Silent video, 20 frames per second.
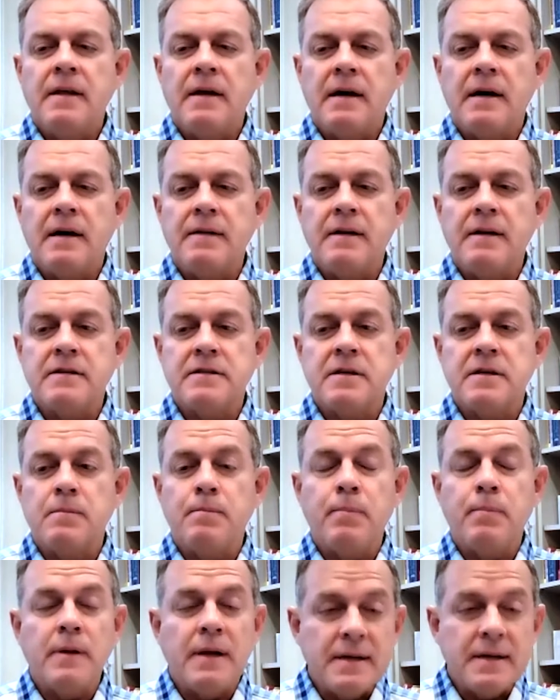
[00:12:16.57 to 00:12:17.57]
There's
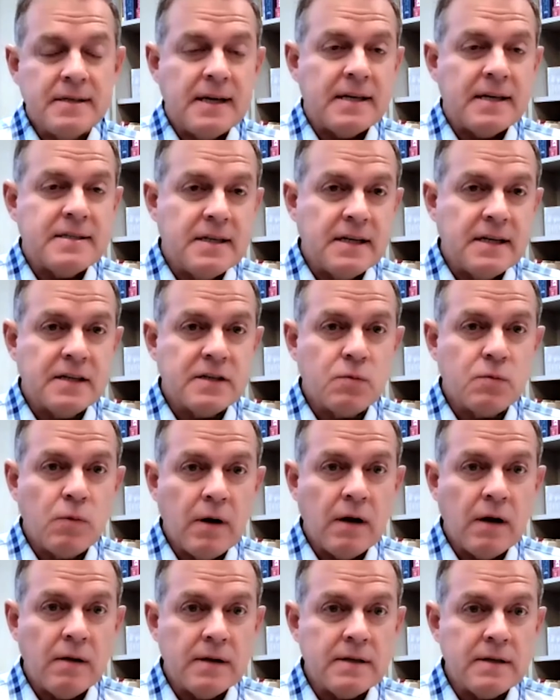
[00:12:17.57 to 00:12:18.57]
some blood testing as
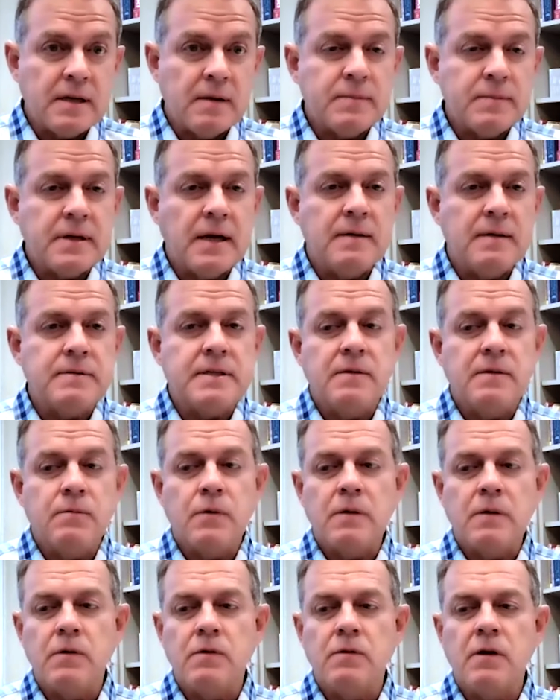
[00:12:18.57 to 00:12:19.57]
well that sometimes that
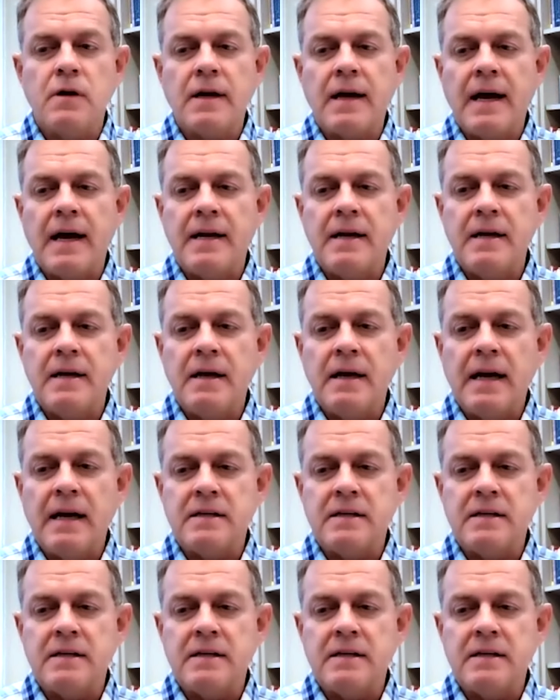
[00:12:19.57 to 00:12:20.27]
we will look at